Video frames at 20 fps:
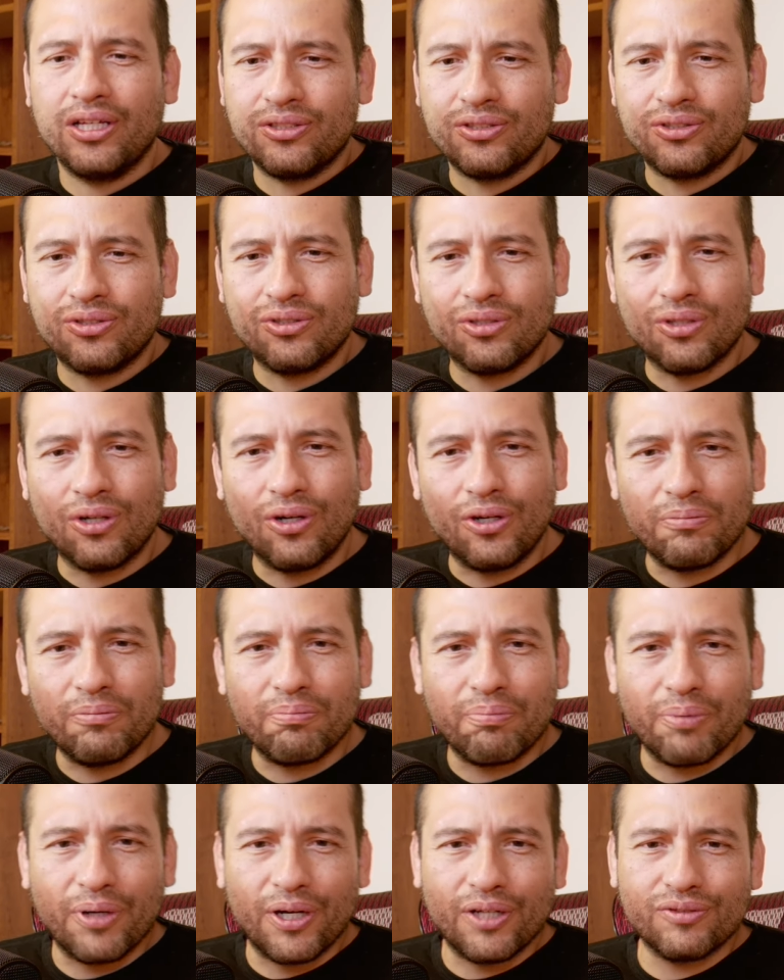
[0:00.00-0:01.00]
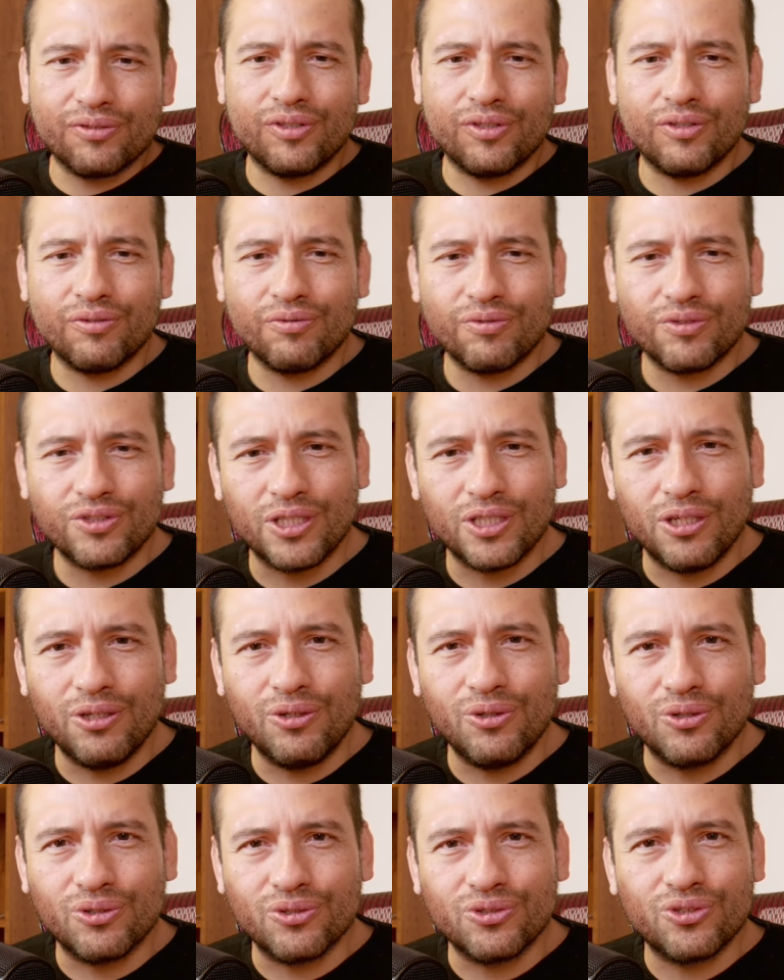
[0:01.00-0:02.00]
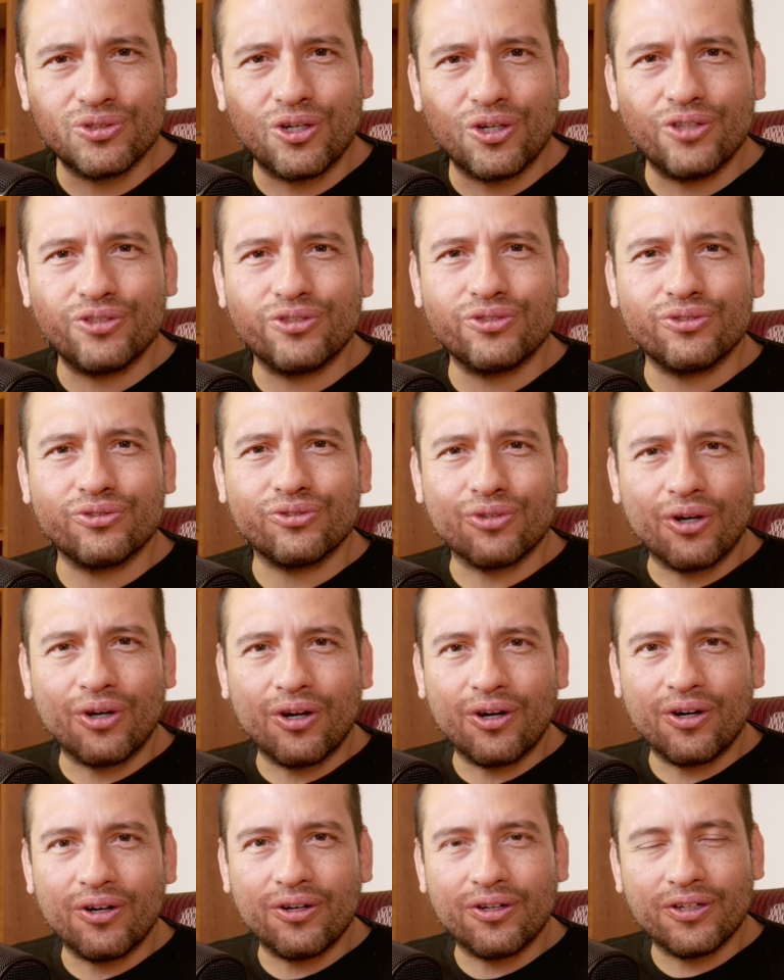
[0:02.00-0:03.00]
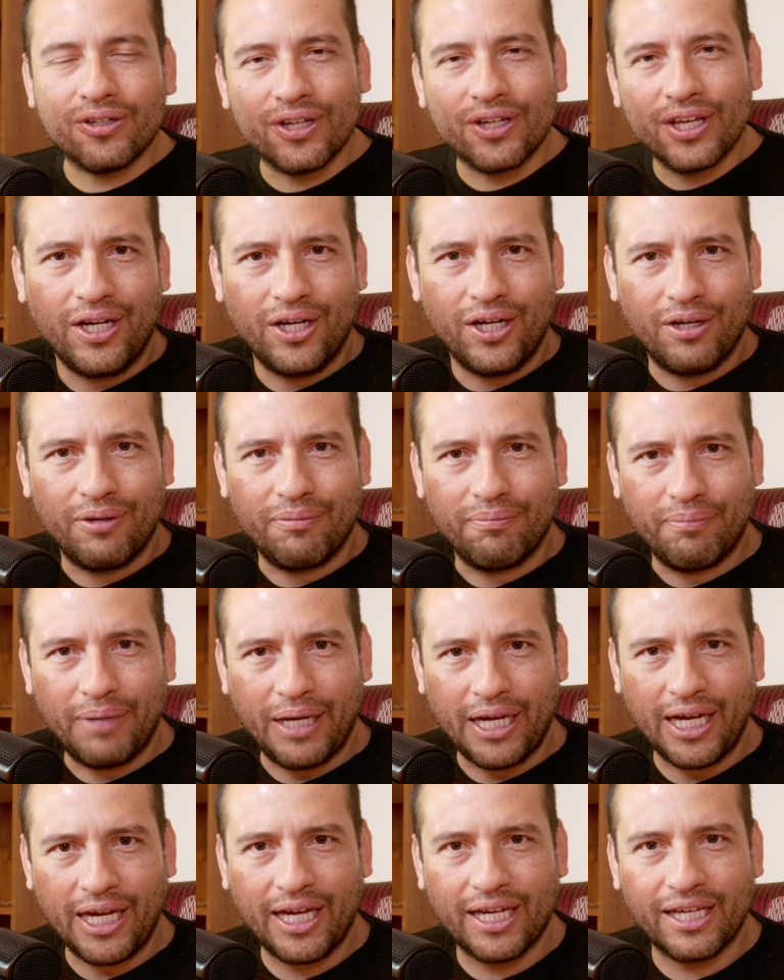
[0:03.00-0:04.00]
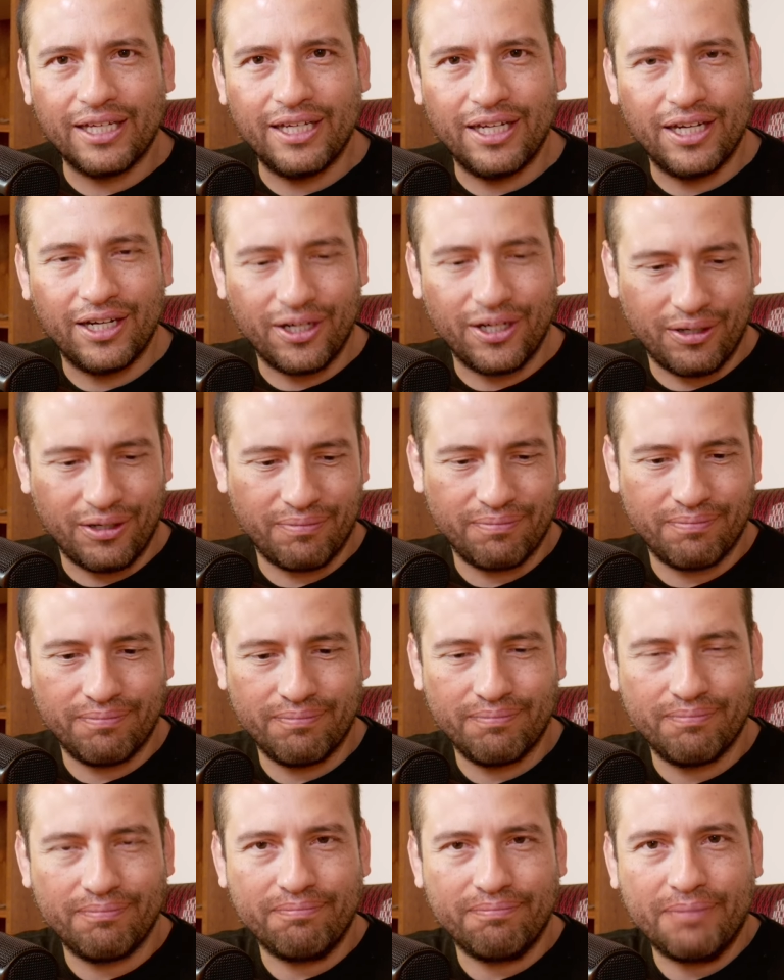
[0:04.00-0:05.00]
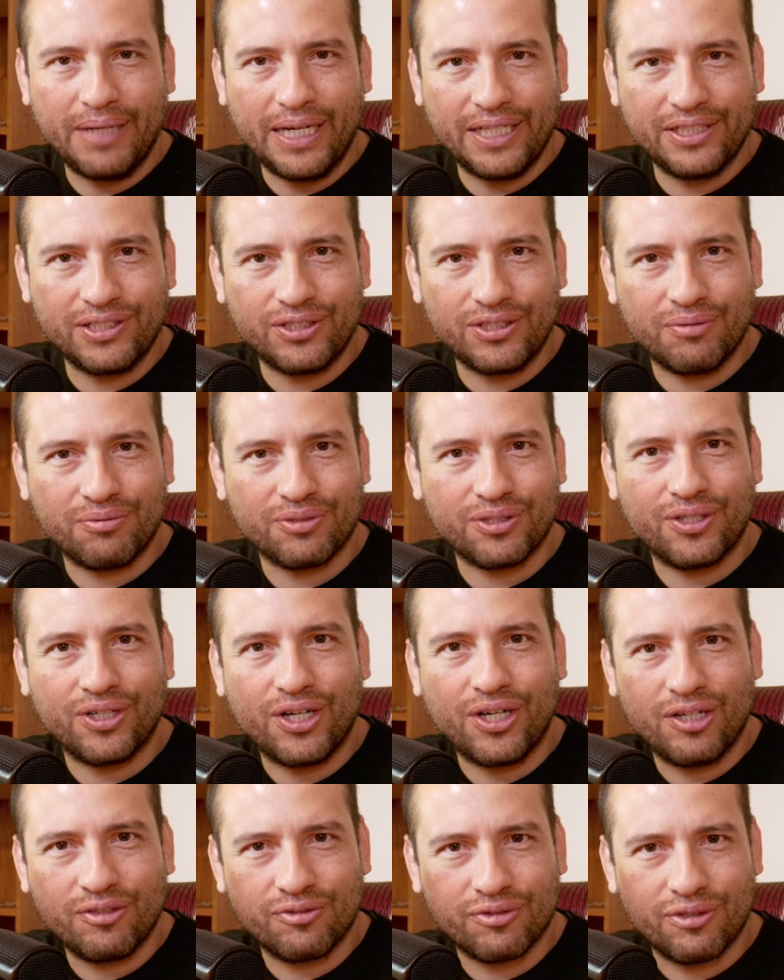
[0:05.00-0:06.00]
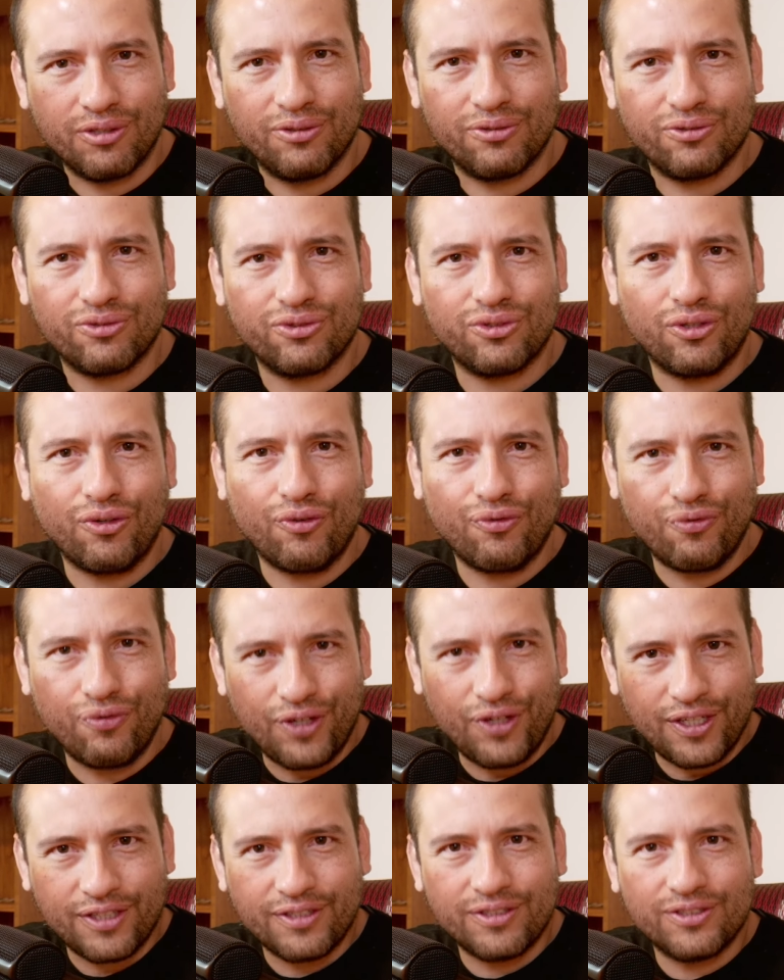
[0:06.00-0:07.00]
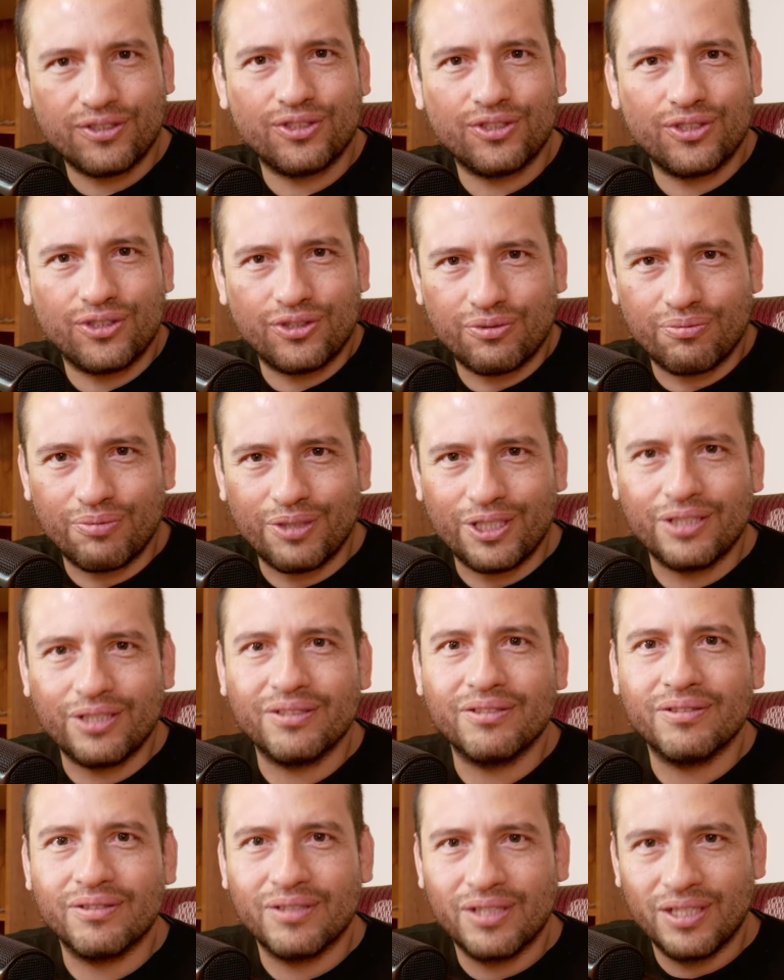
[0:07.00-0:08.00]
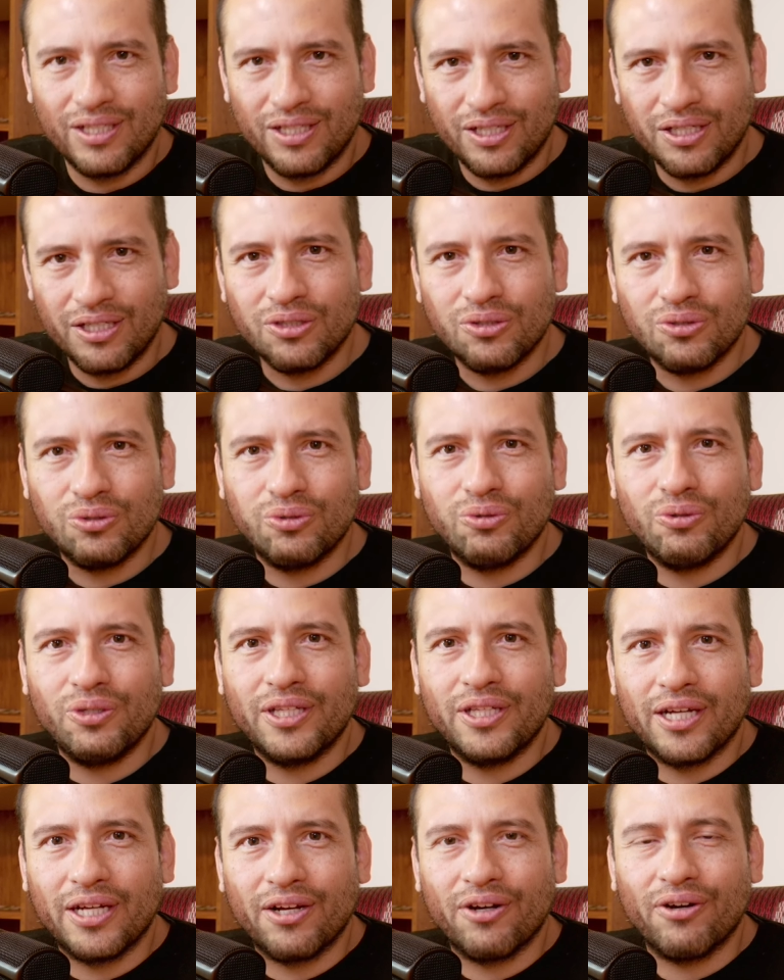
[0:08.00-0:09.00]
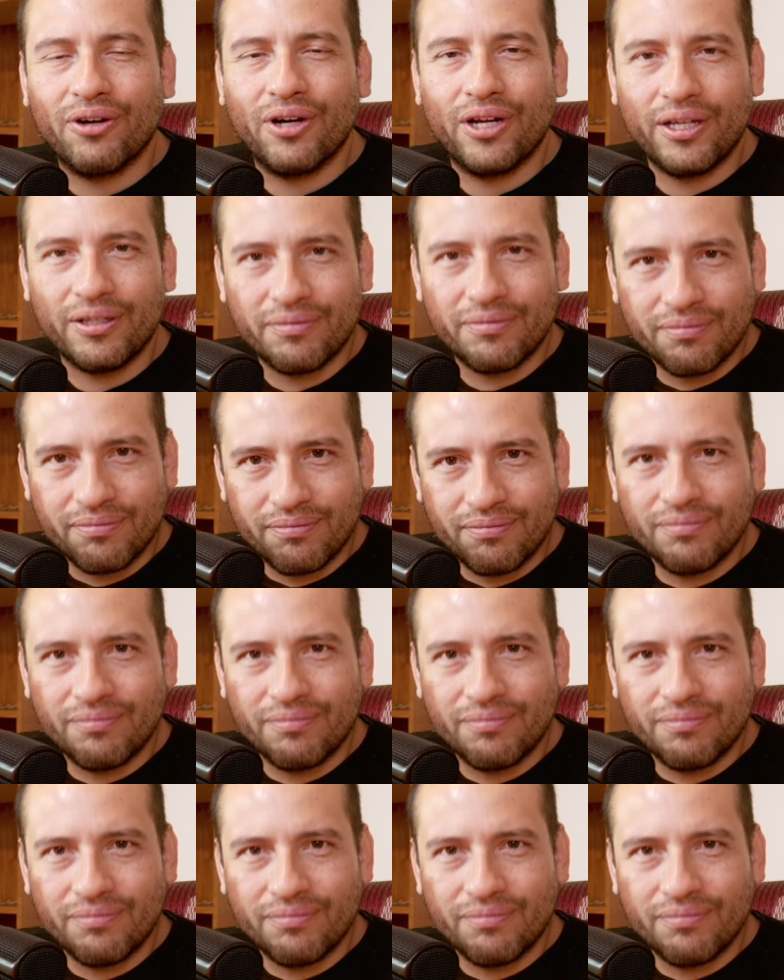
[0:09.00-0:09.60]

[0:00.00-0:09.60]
so impressive. She looked so strong. Her back, her biceps, her arms look so fit. She's been doing a great